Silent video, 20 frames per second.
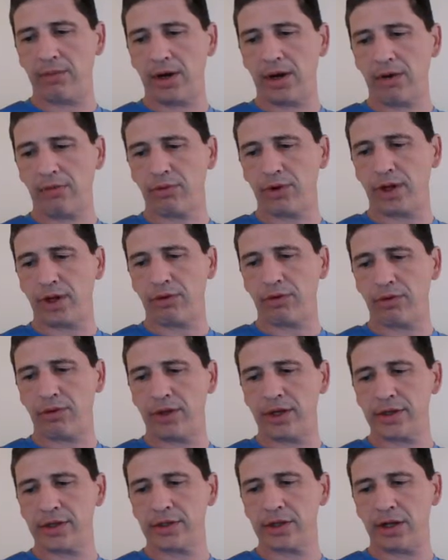I'll read through
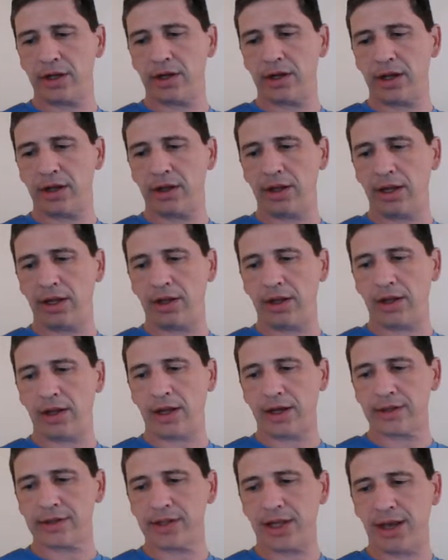this in the
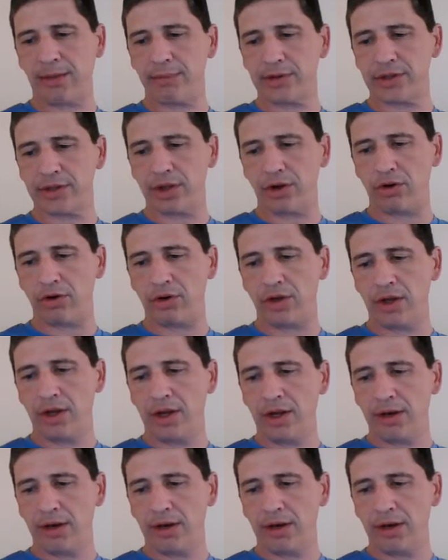next episode.